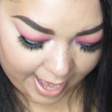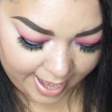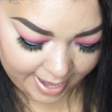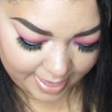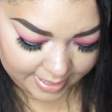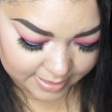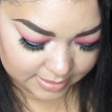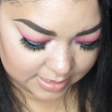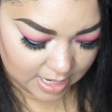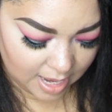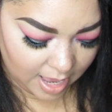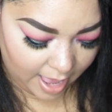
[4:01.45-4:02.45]

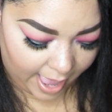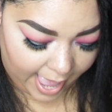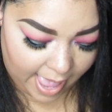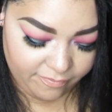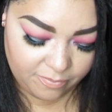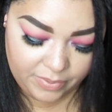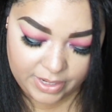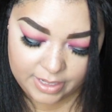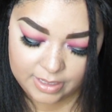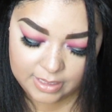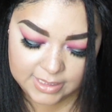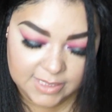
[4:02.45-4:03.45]
And I have
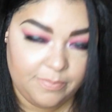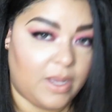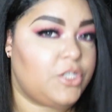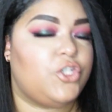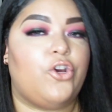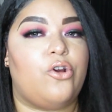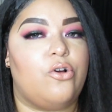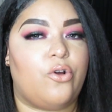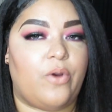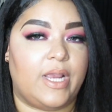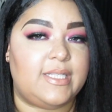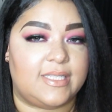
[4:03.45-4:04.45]
been sponge girl
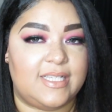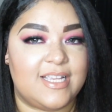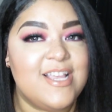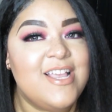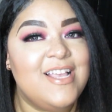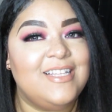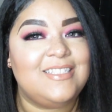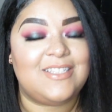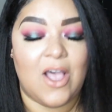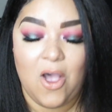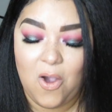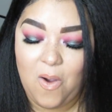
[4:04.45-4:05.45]
crazy,
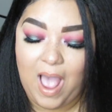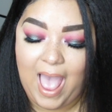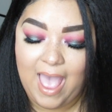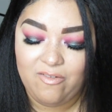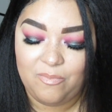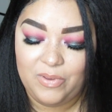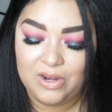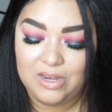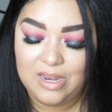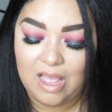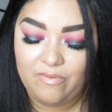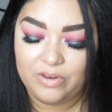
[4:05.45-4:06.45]
so I have
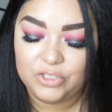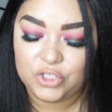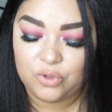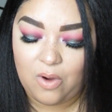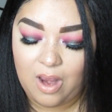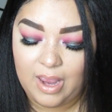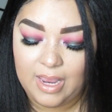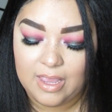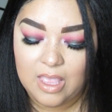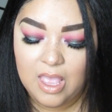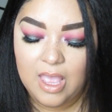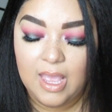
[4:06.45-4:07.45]
been loving
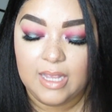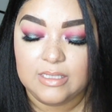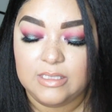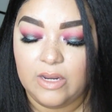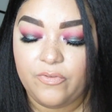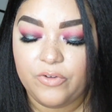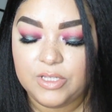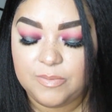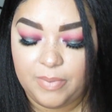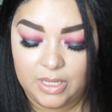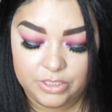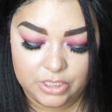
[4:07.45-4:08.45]
trying different
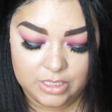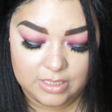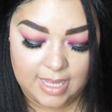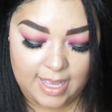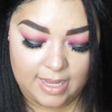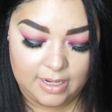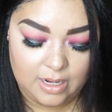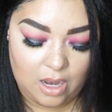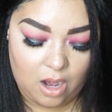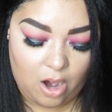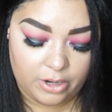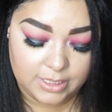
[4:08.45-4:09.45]
sponges that
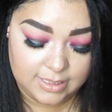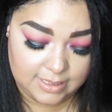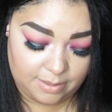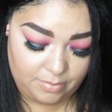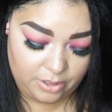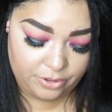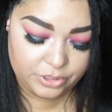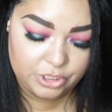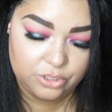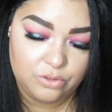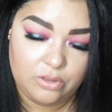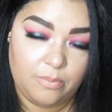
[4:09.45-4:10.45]
are similar
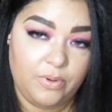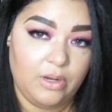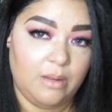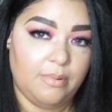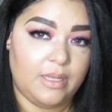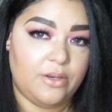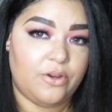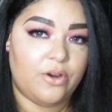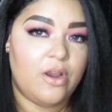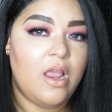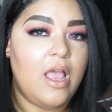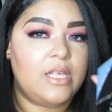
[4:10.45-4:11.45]
to the Beauty
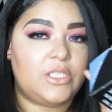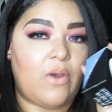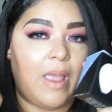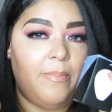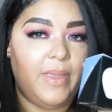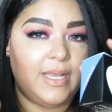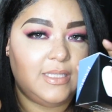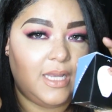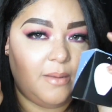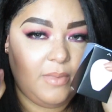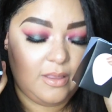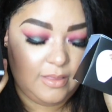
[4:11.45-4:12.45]
Blender. So I picked
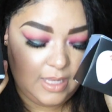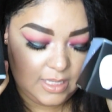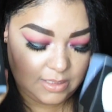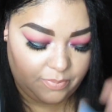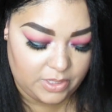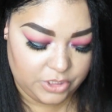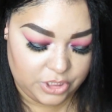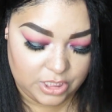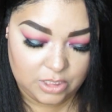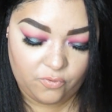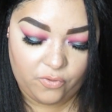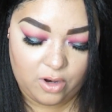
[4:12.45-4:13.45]
up these
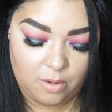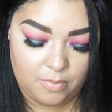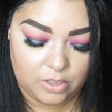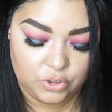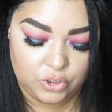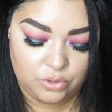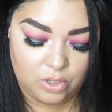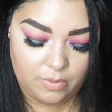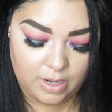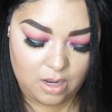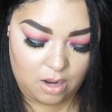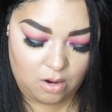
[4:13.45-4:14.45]
sponges from Juno
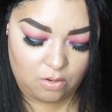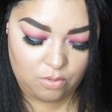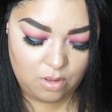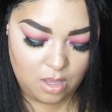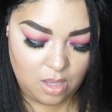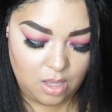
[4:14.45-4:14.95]
& Co.